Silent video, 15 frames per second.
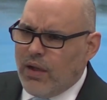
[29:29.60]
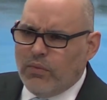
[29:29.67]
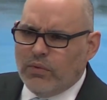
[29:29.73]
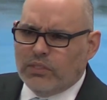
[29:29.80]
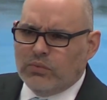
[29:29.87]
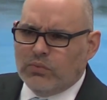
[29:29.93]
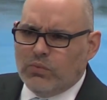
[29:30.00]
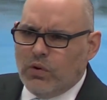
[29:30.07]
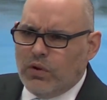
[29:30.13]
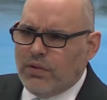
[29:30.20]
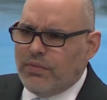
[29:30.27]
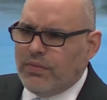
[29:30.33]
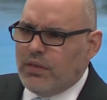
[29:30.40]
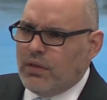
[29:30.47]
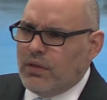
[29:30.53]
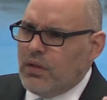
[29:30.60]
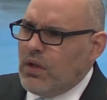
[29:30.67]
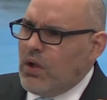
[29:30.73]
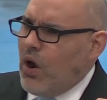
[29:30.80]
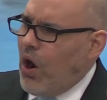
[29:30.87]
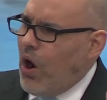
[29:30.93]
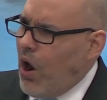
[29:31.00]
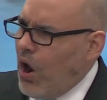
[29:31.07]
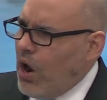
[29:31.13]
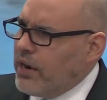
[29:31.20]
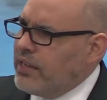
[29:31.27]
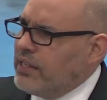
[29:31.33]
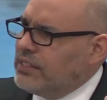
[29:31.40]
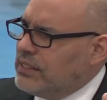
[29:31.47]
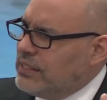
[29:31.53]
That was one of the
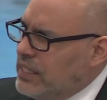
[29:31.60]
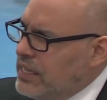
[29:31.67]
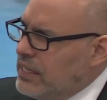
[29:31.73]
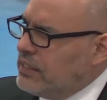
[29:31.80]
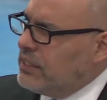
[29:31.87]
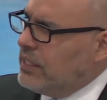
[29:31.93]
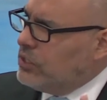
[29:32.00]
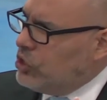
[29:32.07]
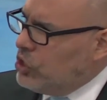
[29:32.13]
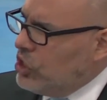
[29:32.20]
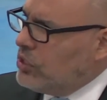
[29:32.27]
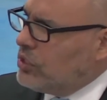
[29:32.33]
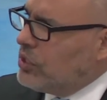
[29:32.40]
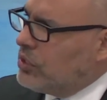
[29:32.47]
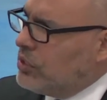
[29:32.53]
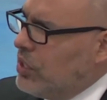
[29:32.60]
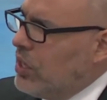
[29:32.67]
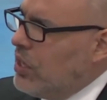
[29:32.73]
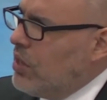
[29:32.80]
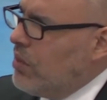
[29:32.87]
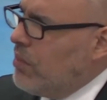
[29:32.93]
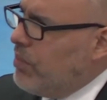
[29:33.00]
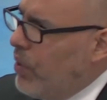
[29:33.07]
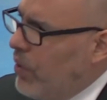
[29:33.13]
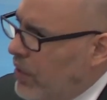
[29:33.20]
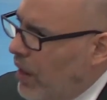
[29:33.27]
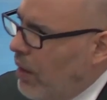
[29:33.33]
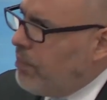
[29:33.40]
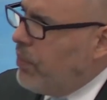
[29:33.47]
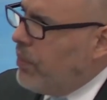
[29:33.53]
hardest things that Jesus
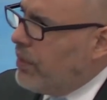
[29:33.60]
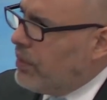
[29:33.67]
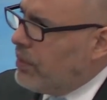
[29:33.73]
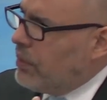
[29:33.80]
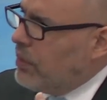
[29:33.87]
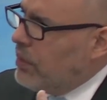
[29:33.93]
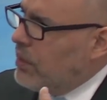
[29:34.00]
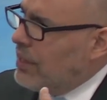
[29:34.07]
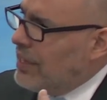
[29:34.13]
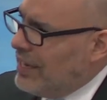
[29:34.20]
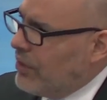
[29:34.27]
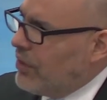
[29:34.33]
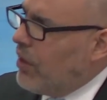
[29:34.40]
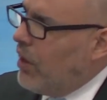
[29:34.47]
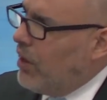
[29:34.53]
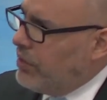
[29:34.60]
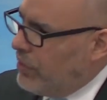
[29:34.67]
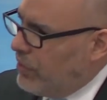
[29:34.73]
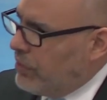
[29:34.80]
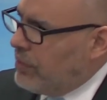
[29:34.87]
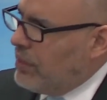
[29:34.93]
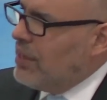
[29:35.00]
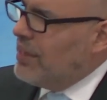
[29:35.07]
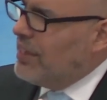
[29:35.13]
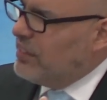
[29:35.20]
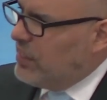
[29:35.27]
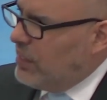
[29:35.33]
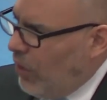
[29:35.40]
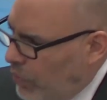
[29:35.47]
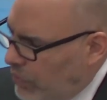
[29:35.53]
put up with here on earth,
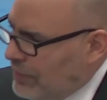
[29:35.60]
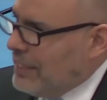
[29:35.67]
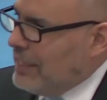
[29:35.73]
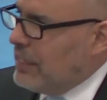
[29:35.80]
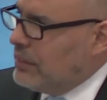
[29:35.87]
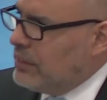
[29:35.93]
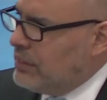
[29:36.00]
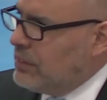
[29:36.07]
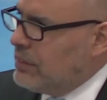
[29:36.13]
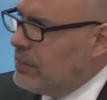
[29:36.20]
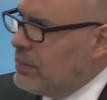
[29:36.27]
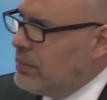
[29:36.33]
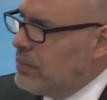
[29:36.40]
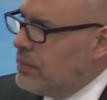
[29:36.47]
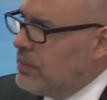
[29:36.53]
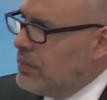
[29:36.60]
his loneliness.